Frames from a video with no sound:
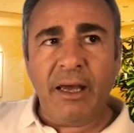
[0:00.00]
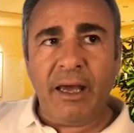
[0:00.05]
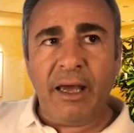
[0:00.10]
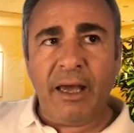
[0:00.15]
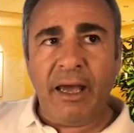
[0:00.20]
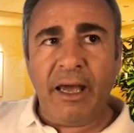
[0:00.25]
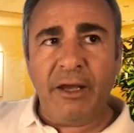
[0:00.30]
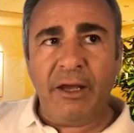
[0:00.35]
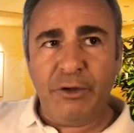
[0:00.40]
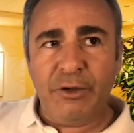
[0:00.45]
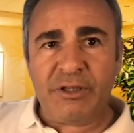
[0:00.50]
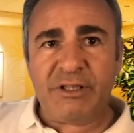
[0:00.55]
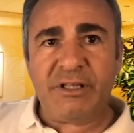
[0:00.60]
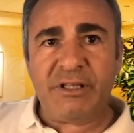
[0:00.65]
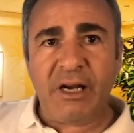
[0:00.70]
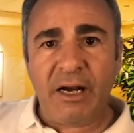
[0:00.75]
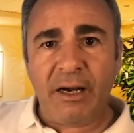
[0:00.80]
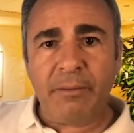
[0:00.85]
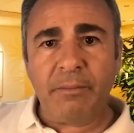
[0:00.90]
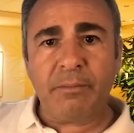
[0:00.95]
you
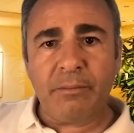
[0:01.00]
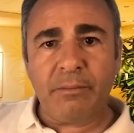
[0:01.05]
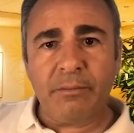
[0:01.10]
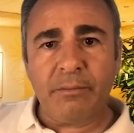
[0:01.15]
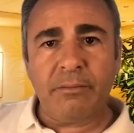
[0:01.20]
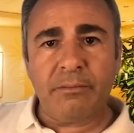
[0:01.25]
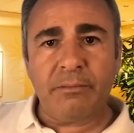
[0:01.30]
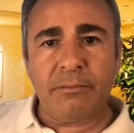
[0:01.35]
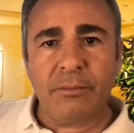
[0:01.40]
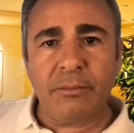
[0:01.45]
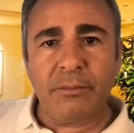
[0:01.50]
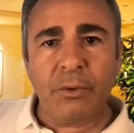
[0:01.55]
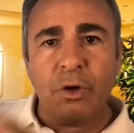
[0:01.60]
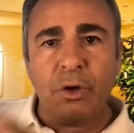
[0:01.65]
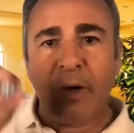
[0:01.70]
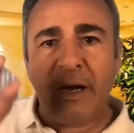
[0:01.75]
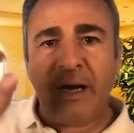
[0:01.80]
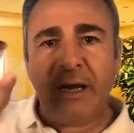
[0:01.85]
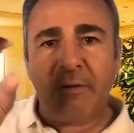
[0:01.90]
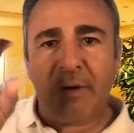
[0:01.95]
start
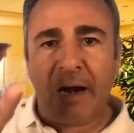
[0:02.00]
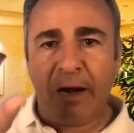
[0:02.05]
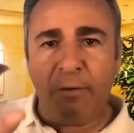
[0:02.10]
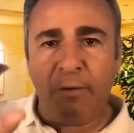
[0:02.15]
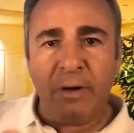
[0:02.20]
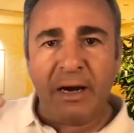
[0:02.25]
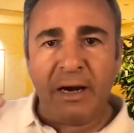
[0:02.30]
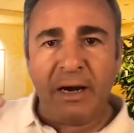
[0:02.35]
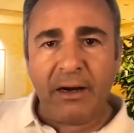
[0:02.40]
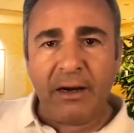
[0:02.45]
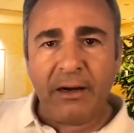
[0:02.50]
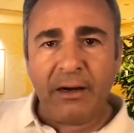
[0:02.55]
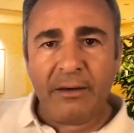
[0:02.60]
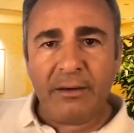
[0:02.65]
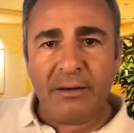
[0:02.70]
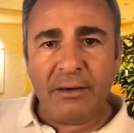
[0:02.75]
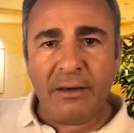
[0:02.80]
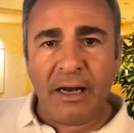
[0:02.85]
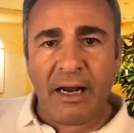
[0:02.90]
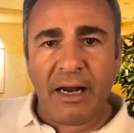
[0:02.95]
going granular
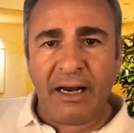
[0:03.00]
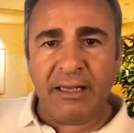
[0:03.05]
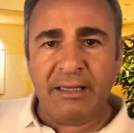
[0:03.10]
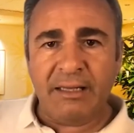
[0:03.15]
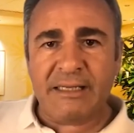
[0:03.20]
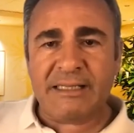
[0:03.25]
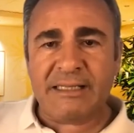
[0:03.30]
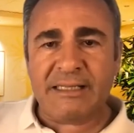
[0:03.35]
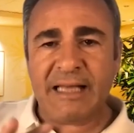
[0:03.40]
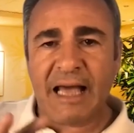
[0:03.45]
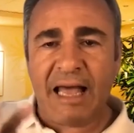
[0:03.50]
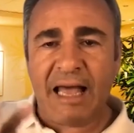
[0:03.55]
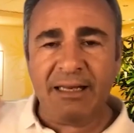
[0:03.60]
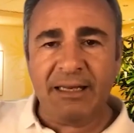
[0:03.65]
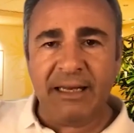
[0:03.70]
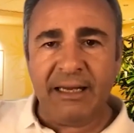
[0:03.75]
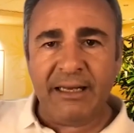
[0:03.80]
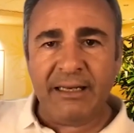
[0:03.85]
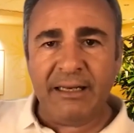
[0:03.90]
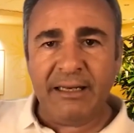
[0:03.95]
and
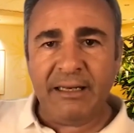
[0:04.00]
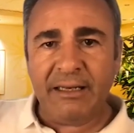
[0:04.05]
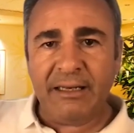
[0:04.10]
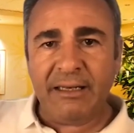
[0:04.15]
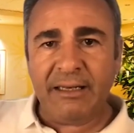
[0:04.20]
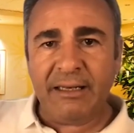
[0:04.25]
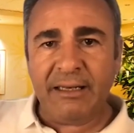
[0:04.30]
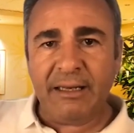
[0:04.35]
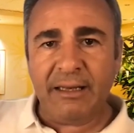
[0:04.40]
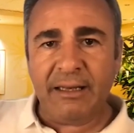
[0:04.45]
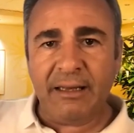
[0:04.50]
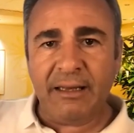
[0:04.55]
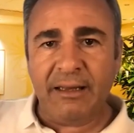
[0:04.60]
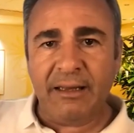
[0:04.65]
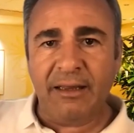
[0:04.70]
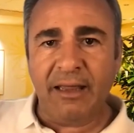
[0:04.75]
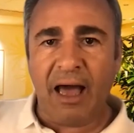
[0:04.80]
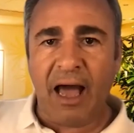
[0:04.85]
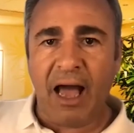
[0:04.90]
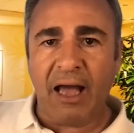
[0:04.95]
understanding
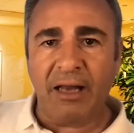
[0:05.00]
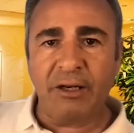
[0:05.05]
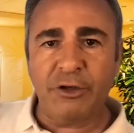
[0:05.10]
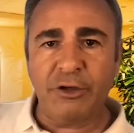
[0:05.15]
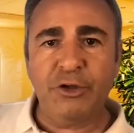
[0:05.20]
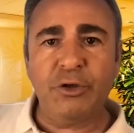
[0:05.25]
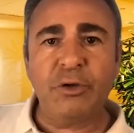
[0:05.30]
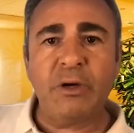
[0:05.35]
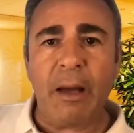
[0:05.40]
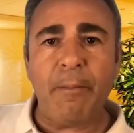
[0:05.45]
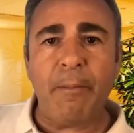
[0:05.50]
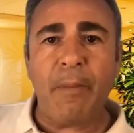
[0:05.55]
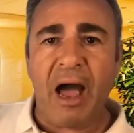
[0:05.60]
that you can